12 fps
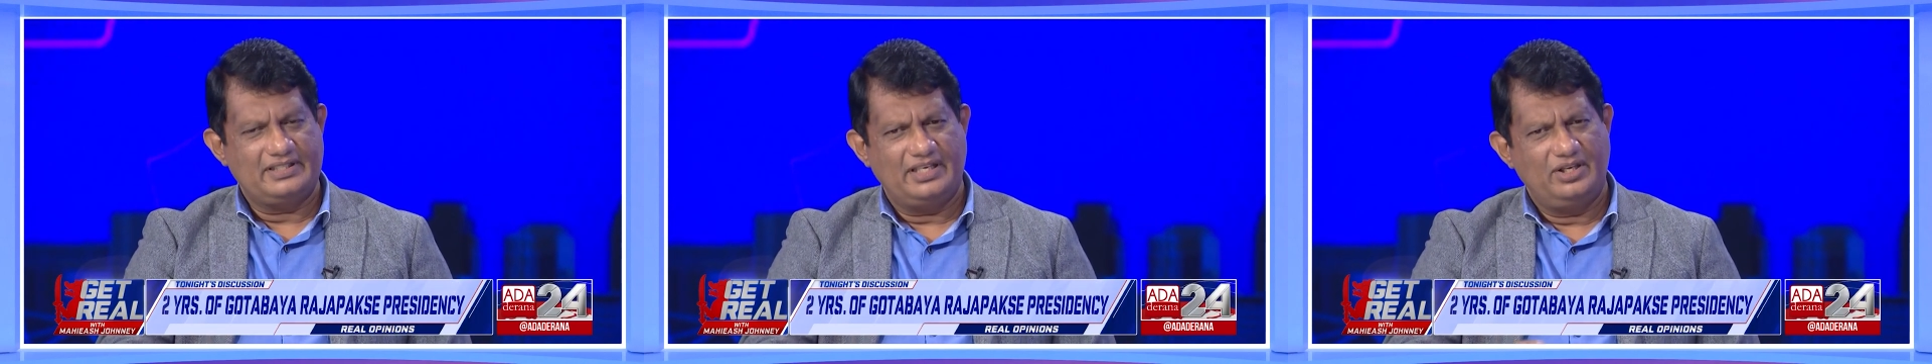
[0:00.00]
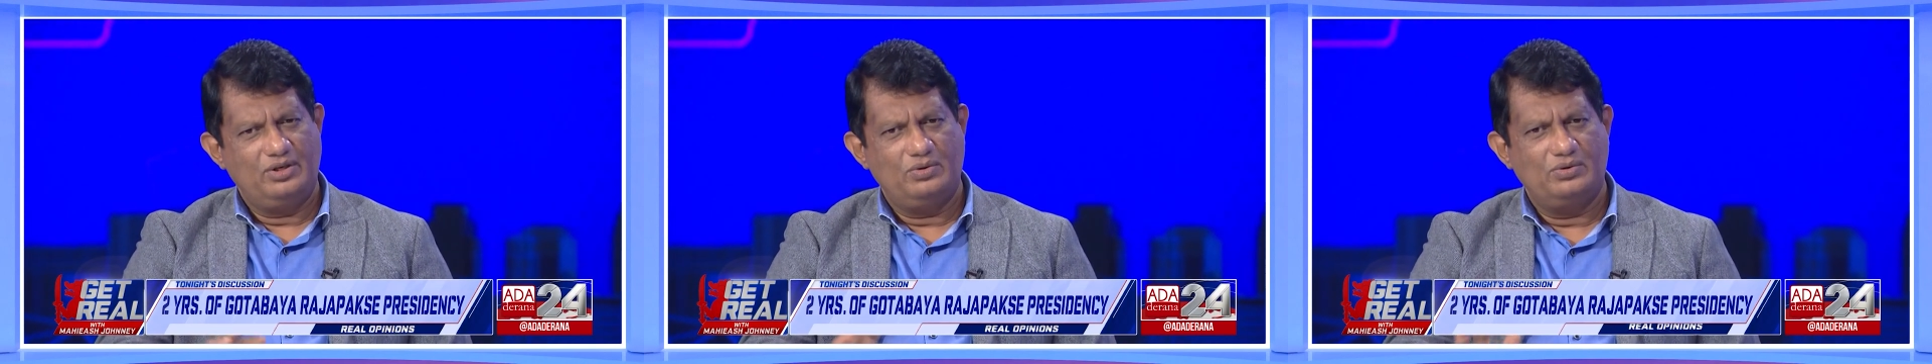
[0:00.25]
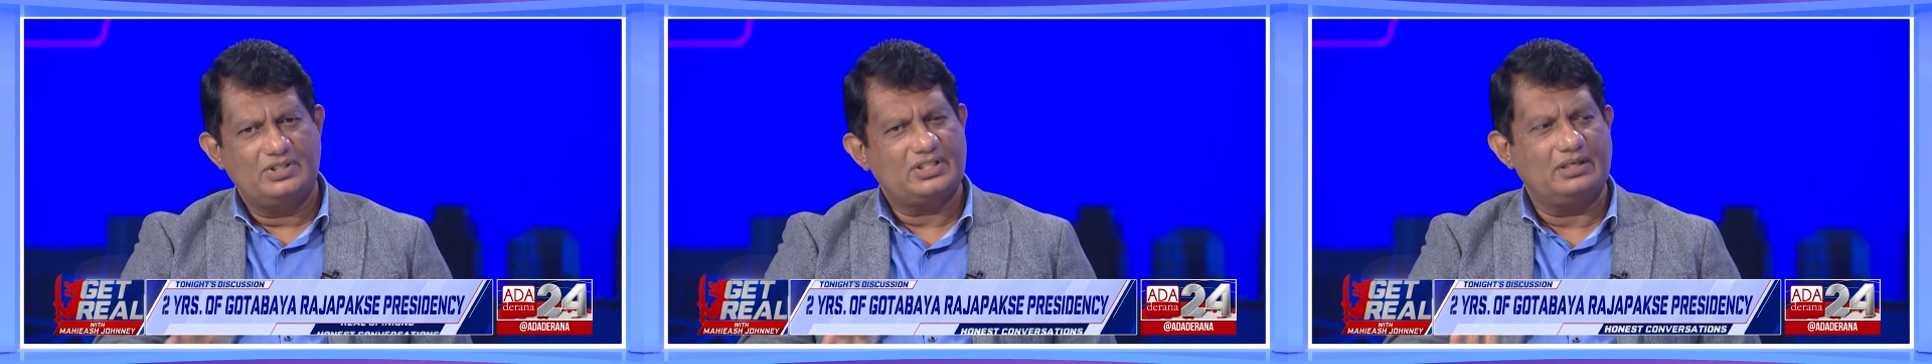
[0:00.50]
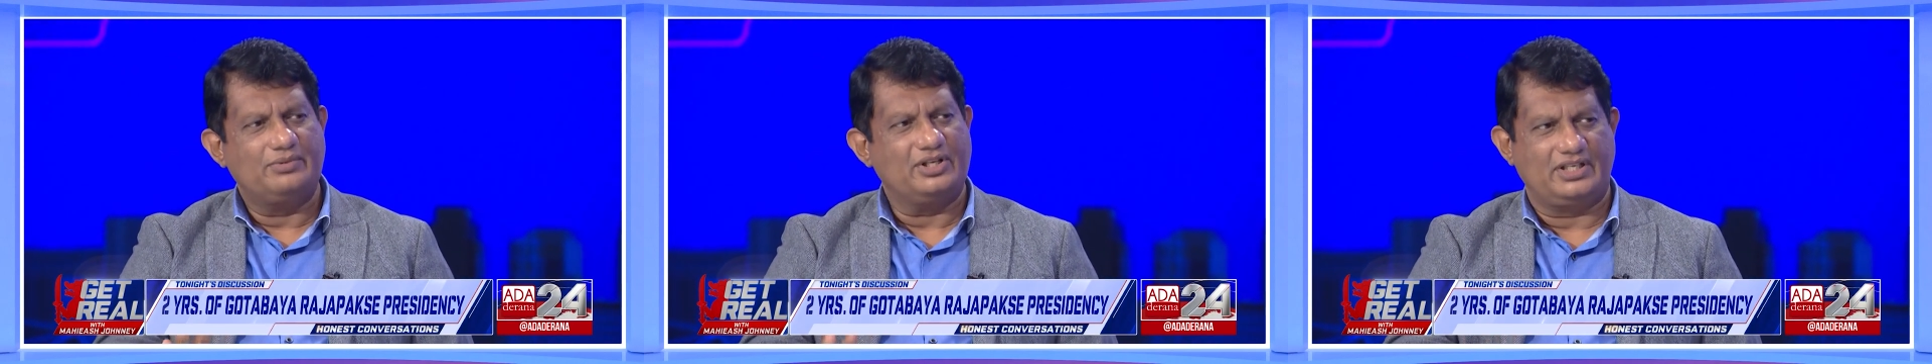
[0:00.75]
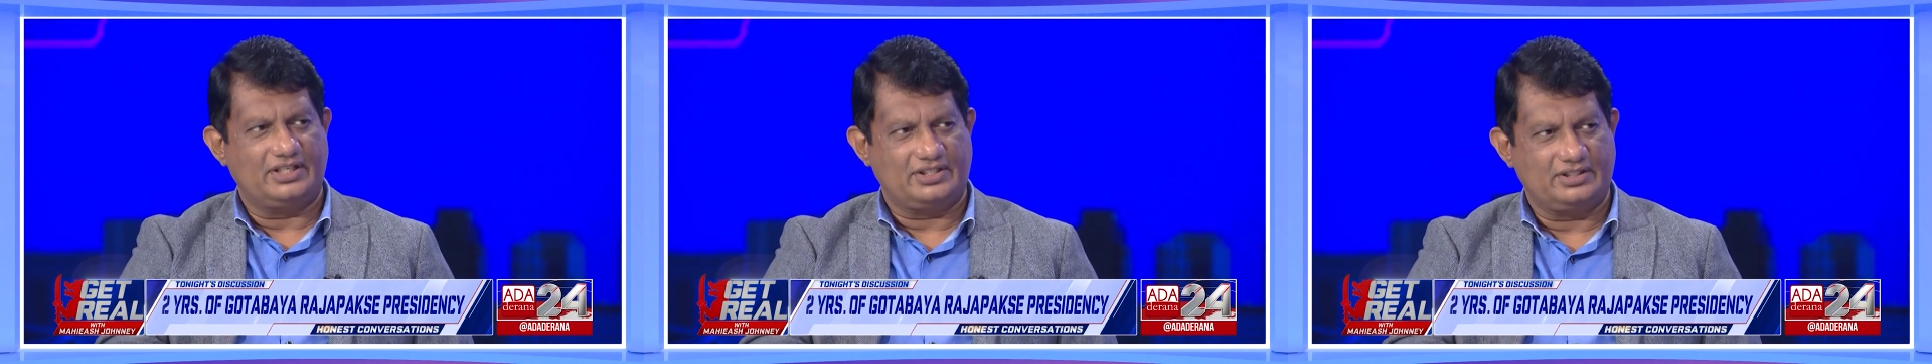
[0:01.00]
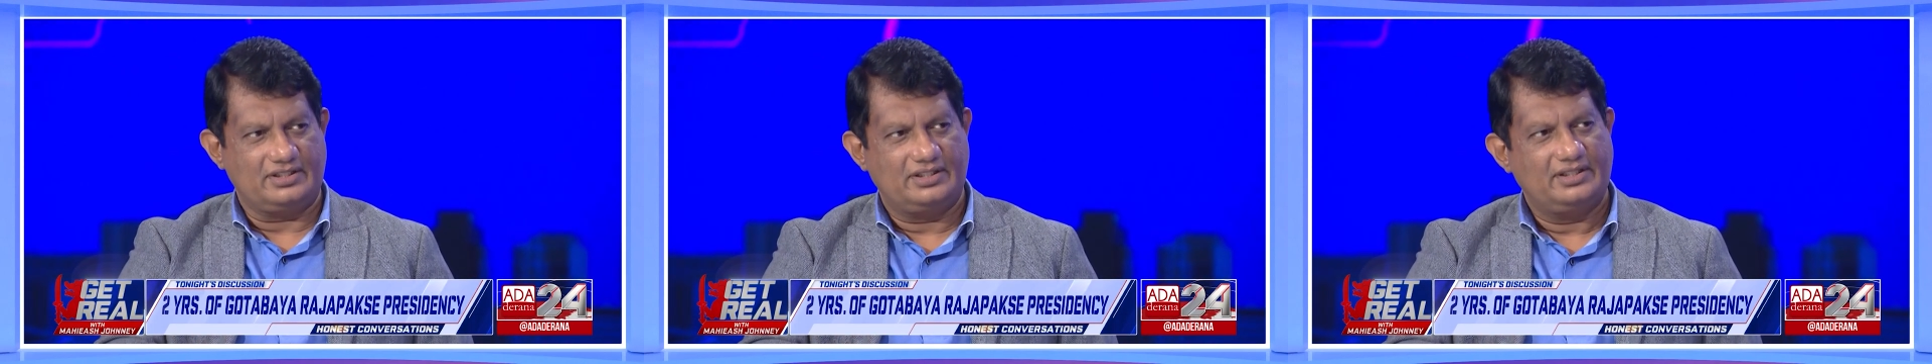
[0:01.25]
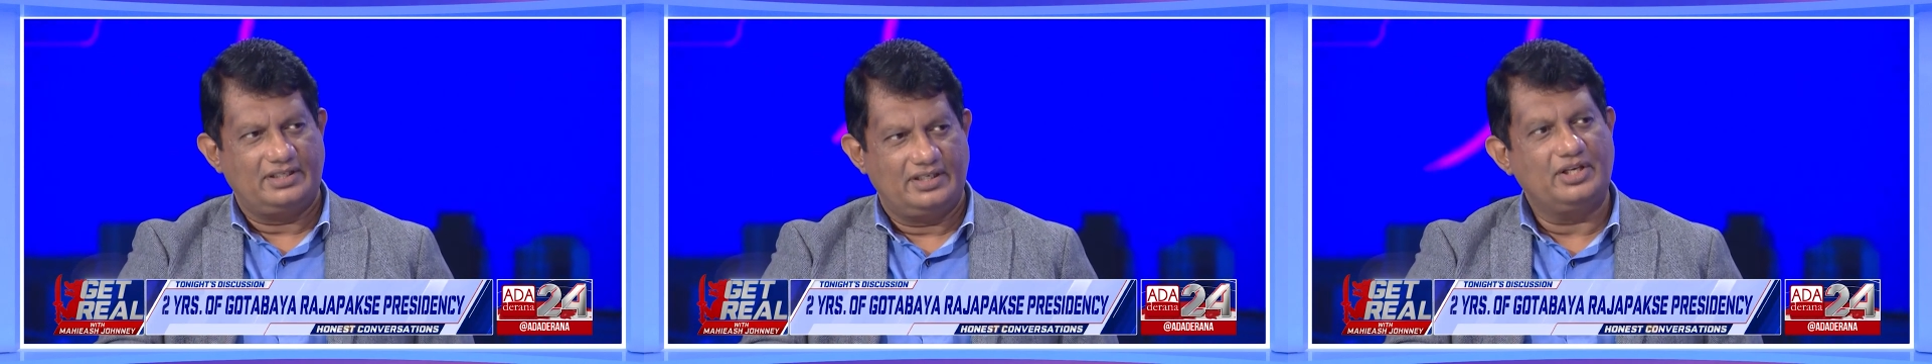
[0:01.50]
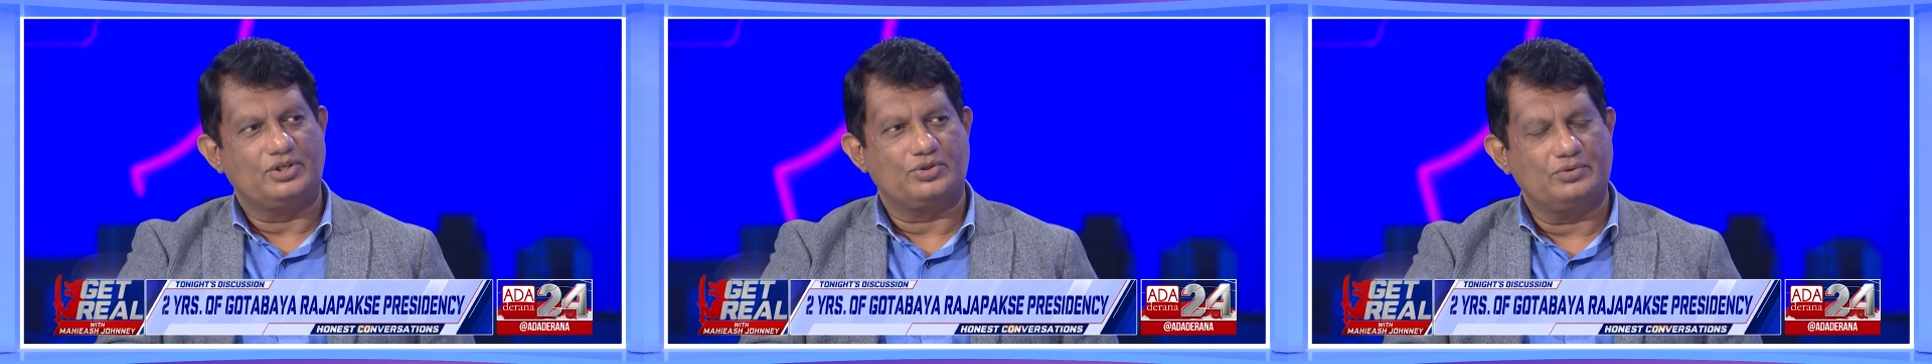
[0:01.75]
There's a huge communication
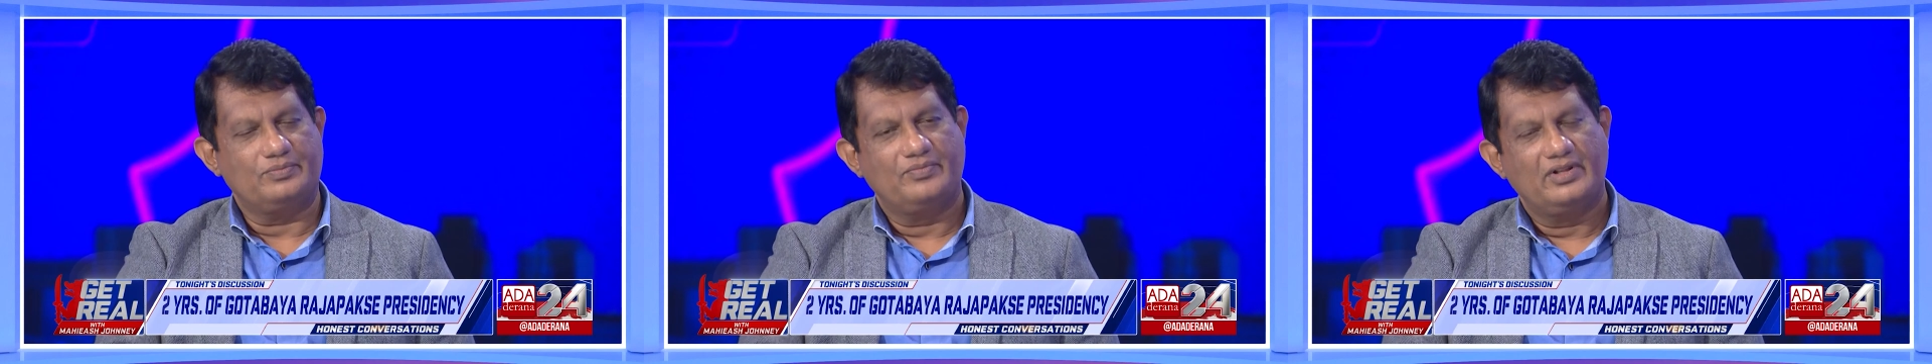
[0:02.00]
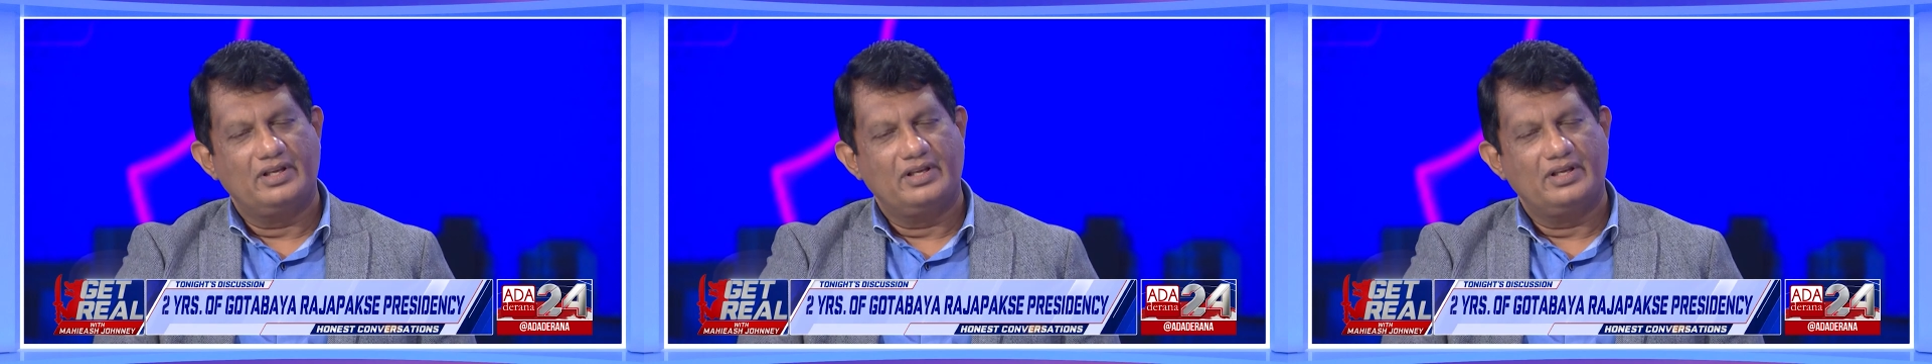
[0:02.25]
issue.